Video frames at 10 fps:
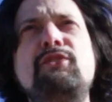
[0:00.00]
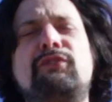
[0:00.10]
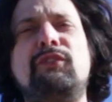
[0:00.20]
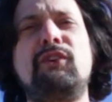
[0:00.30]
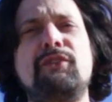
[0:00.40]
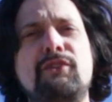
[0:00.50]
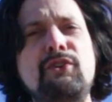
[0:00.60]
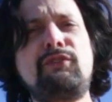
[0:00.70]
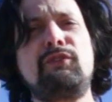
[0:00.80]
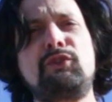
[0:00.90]
useful. They're
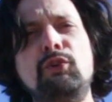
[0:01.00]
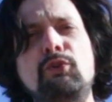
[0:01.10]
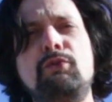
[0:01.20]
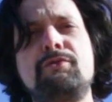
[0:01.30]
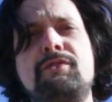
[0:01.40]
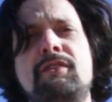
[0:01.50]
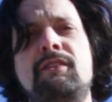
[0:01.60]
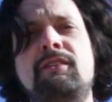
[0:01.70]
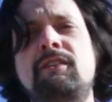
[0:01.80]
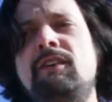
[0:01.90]
useful tools.
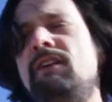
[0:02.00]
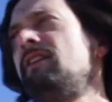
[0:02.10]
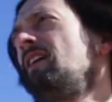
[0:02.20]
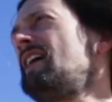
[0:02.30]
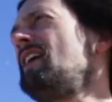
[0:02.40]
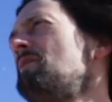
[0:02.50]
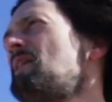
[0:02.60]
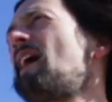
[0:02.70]
And uh, we